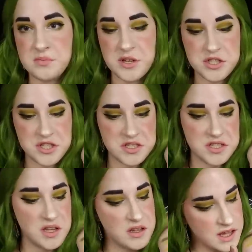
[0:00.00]
my
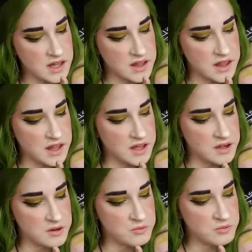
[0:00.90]
shiznit. And
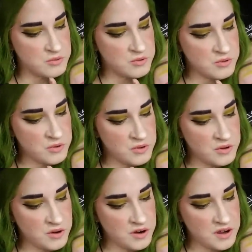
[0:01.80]
then
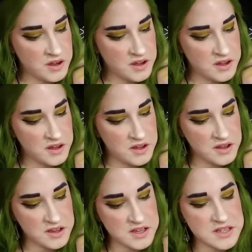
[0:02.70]

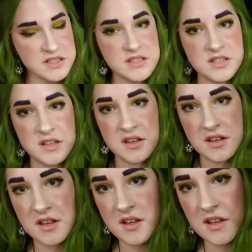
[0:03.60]
right
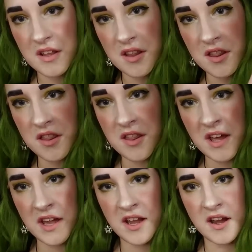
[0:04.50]

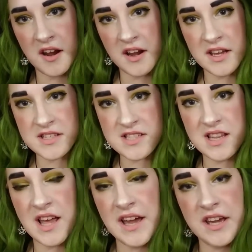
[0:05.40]
there, it's
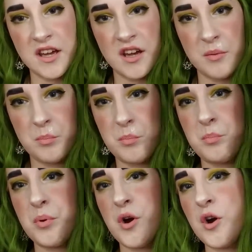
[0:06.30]
like a
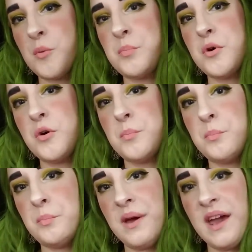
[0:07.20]
purple
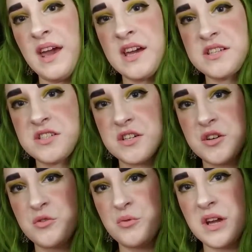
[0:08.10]
pink to
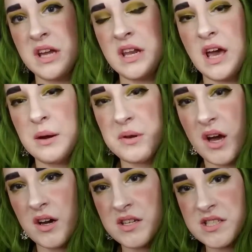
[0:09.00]
green. I would
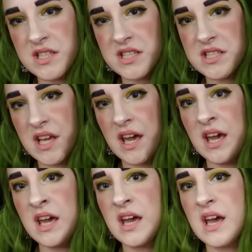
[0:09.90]
honestly
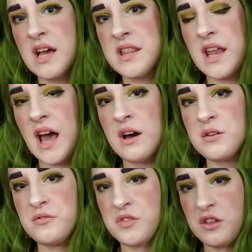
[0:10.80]
say that out
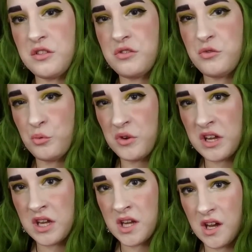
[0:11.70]
of the
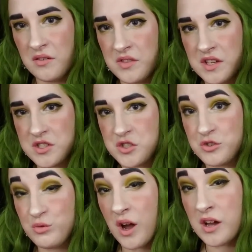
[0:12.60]
three of these
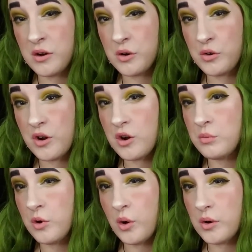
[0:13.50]

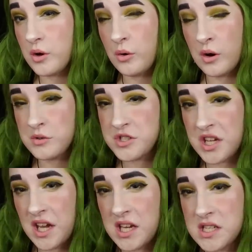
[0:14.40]
triochrome quote-unquote
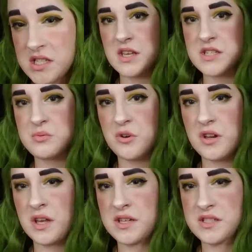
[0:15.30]
shades, this
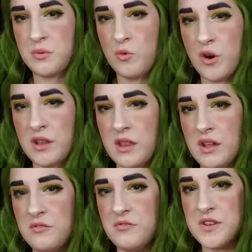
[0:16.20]
one is the one
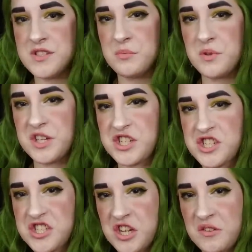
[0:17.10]
that visibly
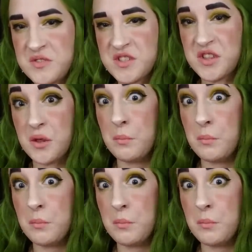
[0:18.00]
shifts the